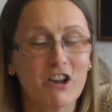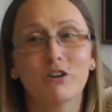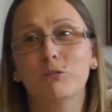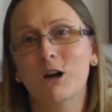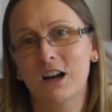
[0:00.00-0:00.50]

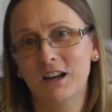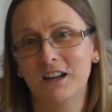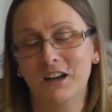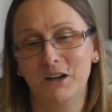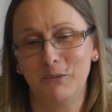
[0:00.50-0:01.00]
very
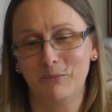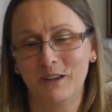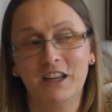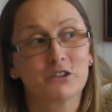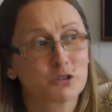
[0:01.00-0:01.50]

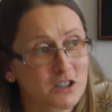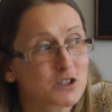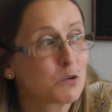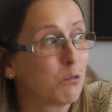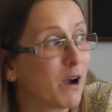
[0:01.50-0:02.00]
well, it took
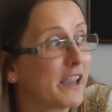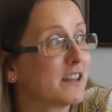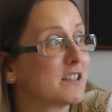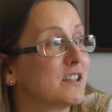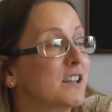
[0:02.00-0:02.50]
us
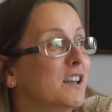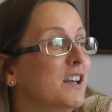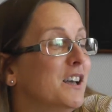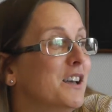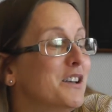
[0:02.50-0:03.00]
quite
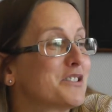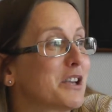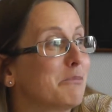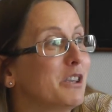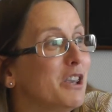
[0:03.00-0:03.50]

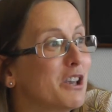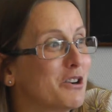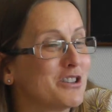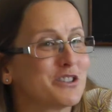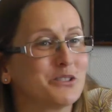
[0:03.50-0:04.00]
some
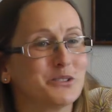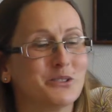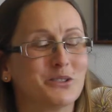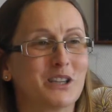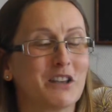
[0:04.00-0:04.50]
years
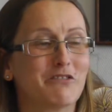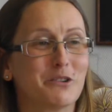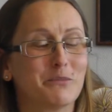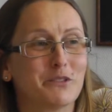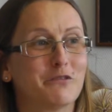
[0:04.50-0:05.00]
to get
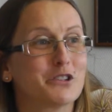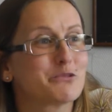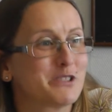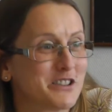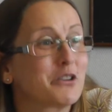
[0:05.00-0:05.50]
from the
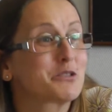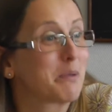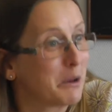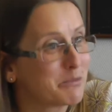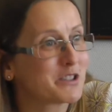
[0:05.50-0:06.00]
first
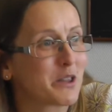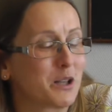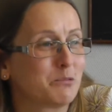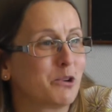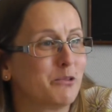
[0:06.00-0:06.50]
research papers
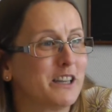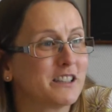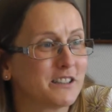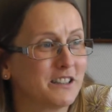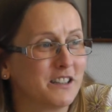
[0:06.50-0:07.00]
that were
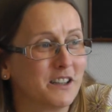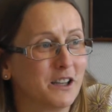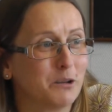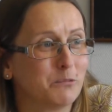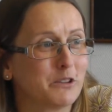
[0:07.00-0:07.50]
written
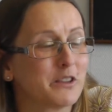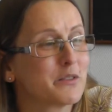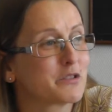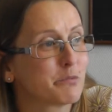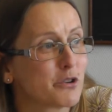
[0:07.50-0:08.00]

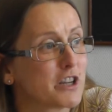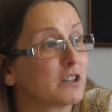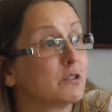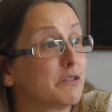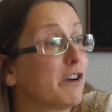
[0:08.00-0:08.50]
within this
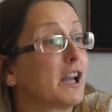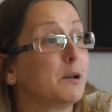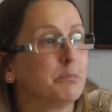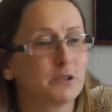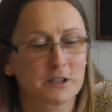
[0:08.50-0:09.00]
project to the
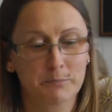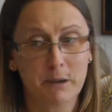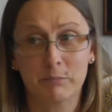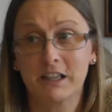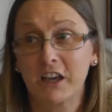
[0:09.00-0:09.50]
final book
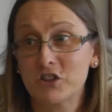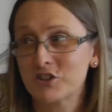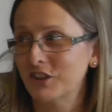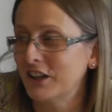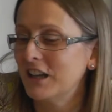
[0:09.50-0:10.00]

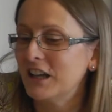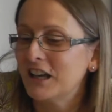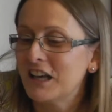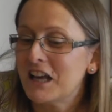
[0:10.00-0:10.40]
publication.